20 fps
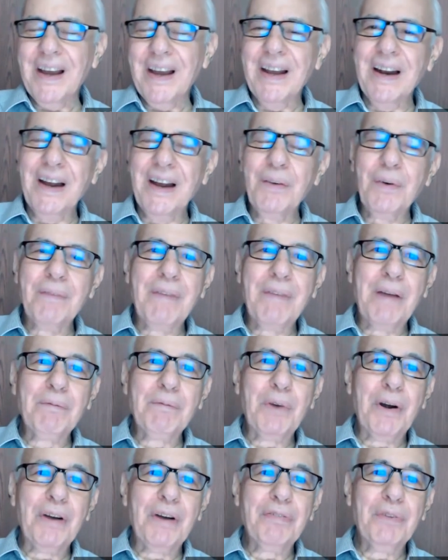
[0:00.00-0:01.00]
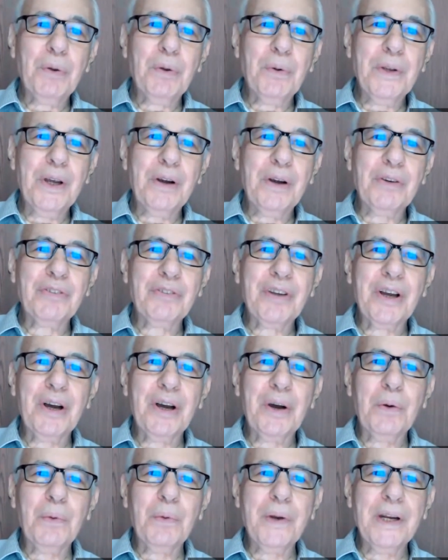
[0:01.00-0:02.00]
And I remember a few years
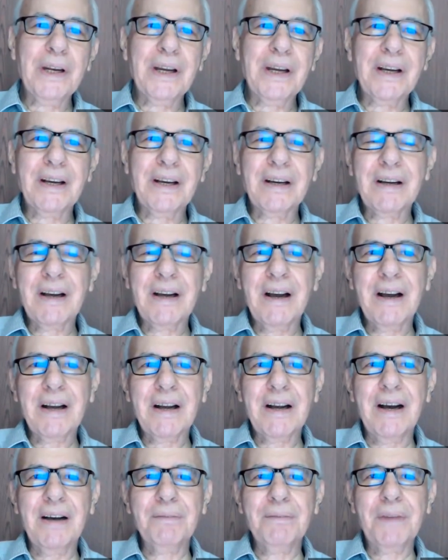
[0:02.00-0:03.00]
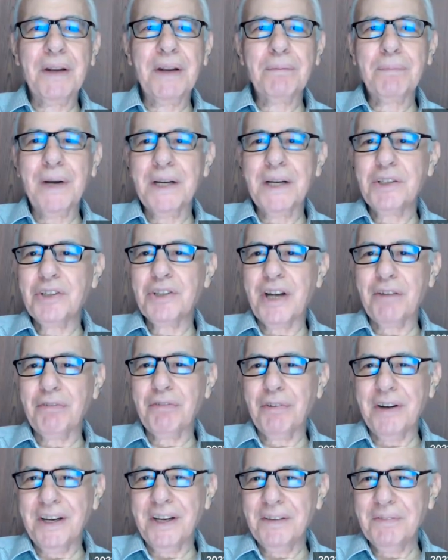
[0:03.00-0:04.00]
ago reading a, a comment by
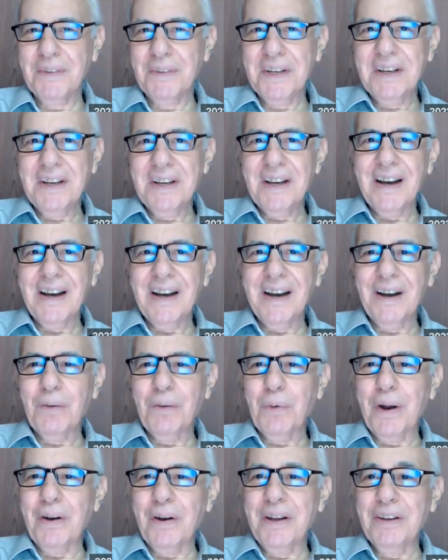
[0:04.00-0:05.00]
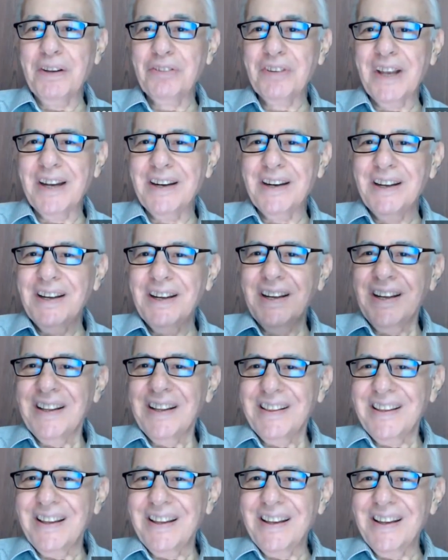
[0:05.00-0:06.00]
Jeffrey uh, where he said
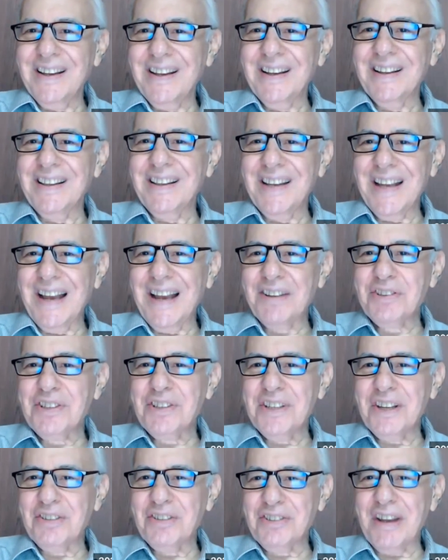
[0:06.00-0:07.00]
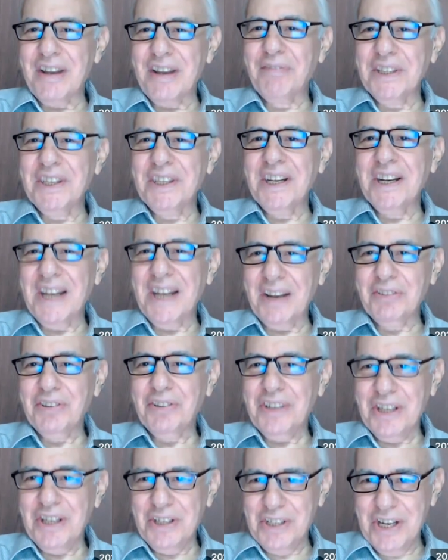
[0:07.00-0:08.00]
the the, S, the 17
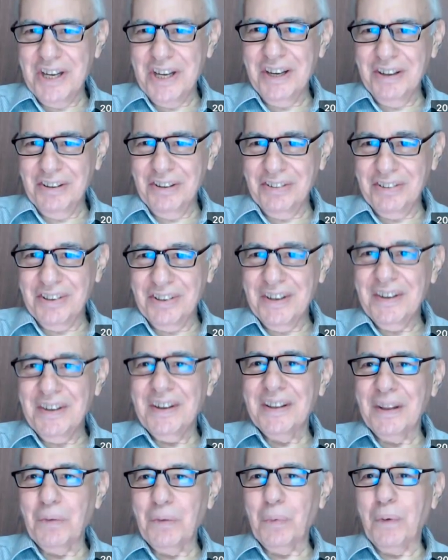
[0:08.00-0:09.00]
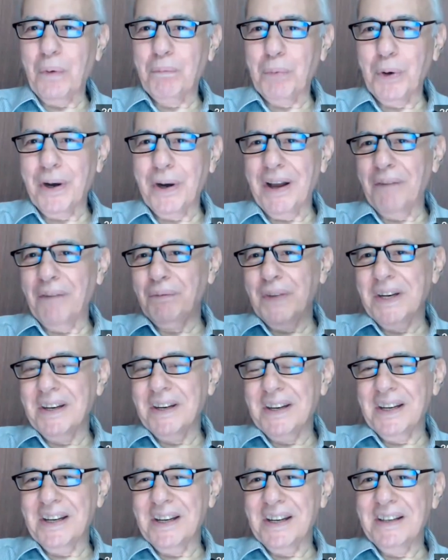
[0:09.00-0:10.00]
SDGs that were put up
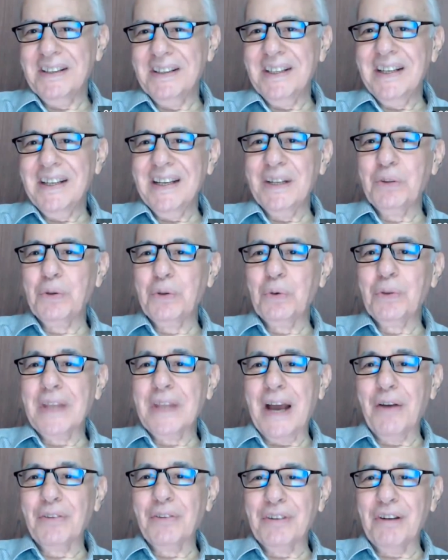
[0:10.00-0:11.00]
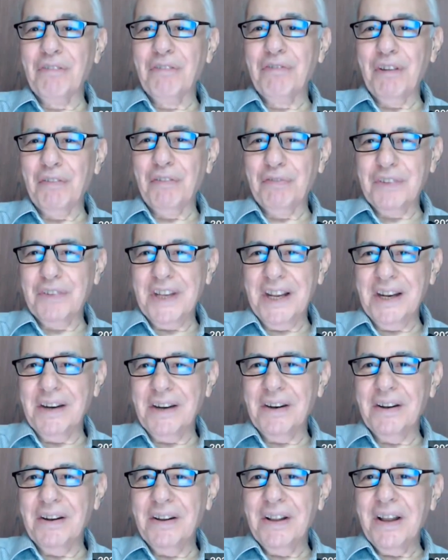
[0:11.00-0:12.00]
in uh, in
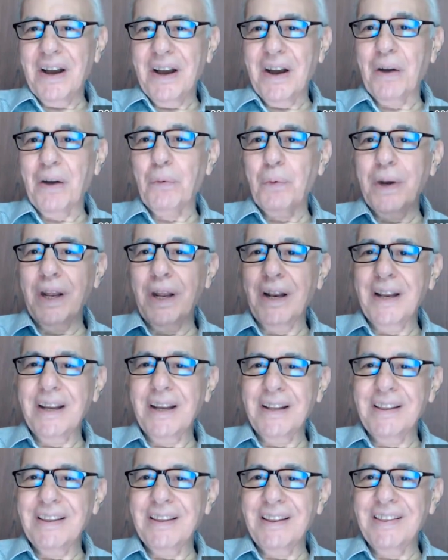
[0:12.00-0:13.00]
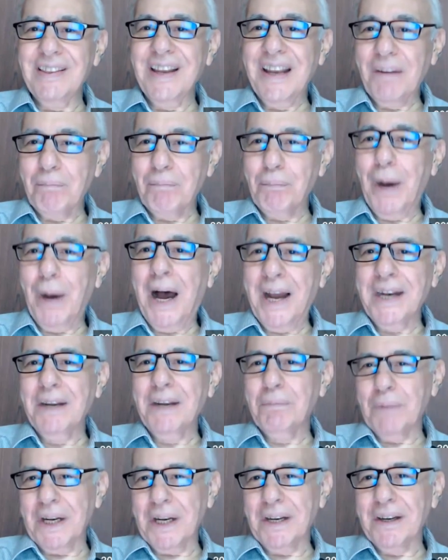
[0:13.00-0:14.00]
2015 are really the
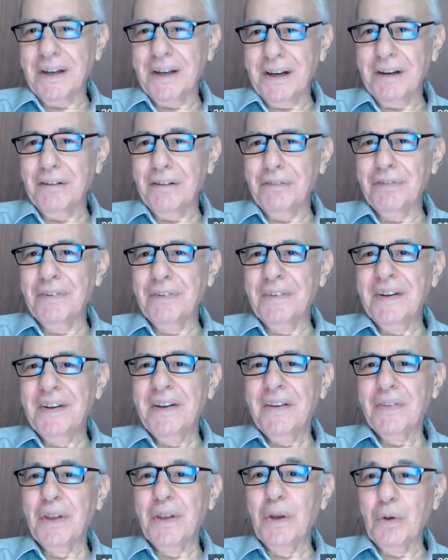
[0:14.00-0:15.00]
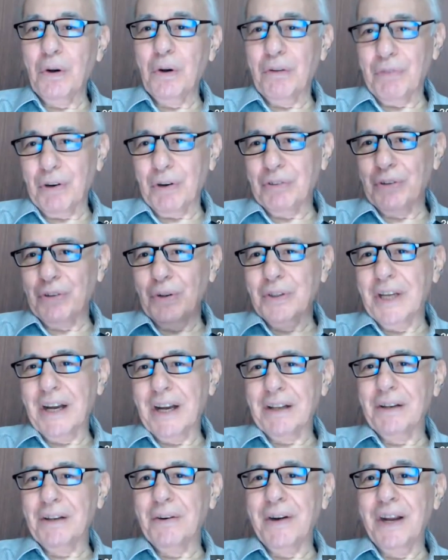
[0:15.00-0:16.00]
embodiment of the Universal
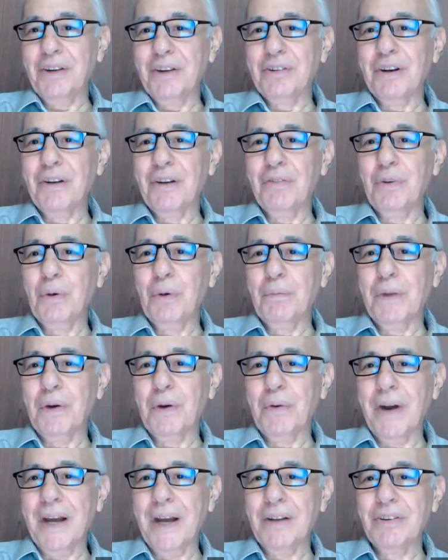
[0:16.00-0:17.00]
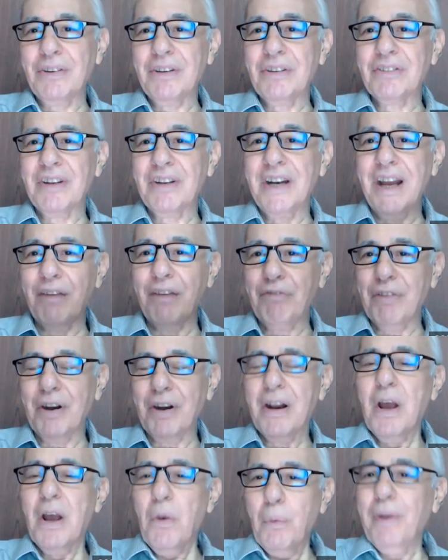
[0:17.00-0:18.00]
Declaration of Human Rights. It's an
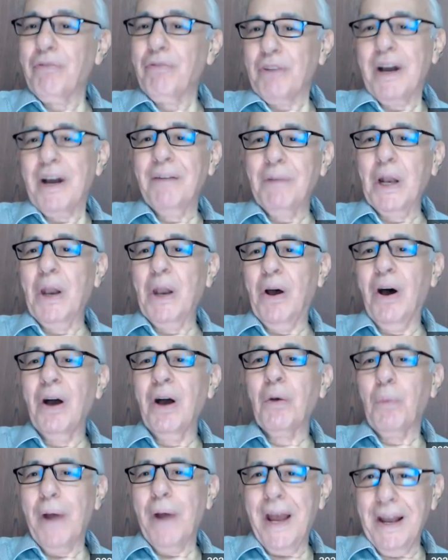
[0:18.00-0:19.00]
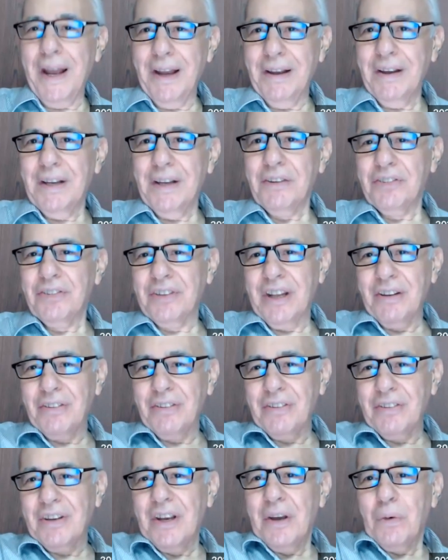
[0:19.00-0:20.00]
effort. We've come a long way
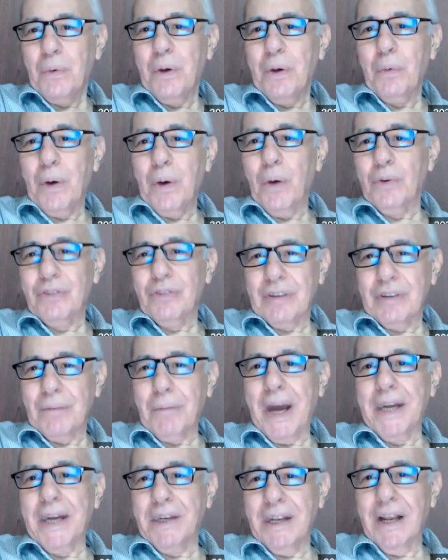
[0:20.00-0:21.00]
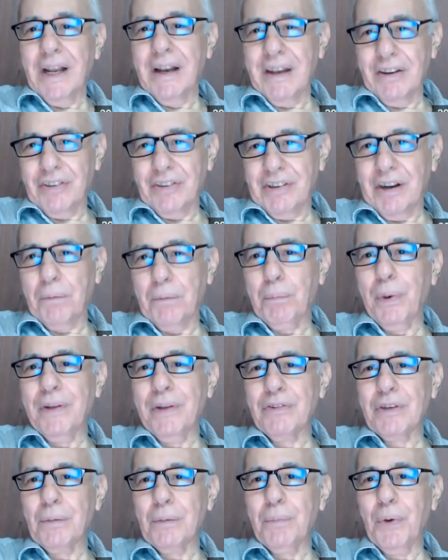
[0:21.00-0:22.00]
since we wrote some idealistic
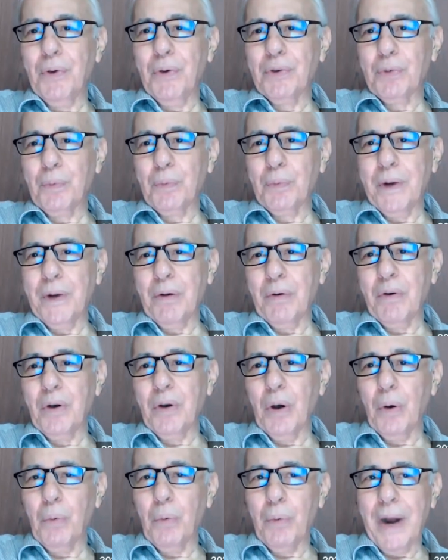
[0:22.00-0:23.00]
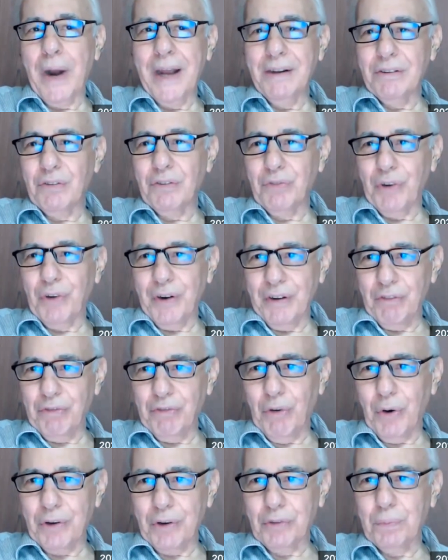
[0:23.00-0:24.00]
principles where no rights for
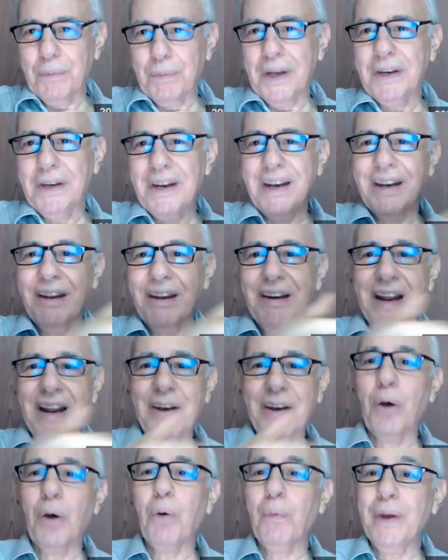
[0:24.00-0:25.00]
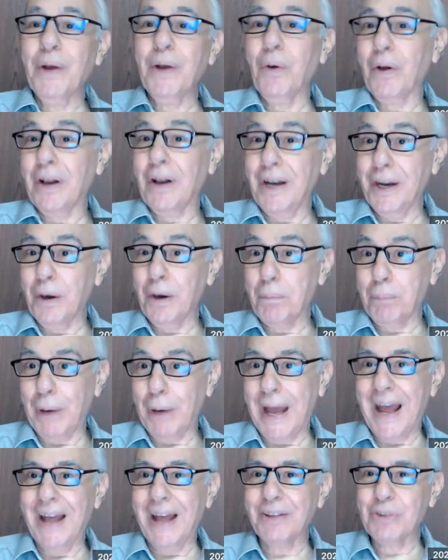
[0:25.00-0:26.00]
enforcement and, and no real clear
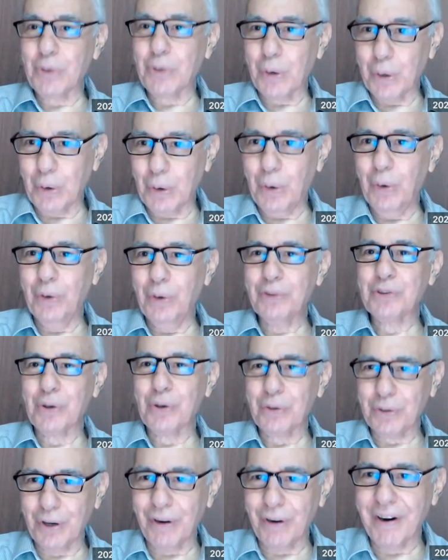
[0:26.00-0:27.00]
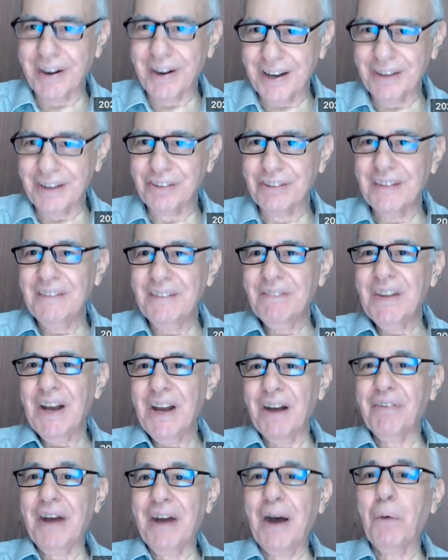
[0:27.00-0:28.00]
plans or goals or targets
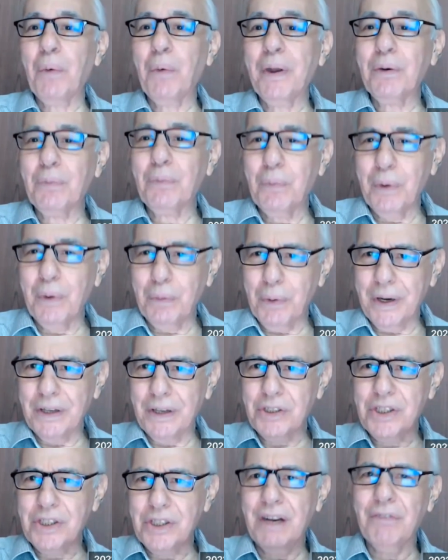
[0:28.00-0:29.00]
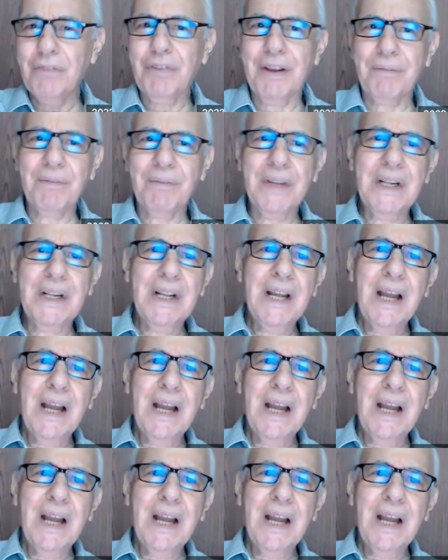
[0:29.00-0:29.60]
of how we, we would achieve them.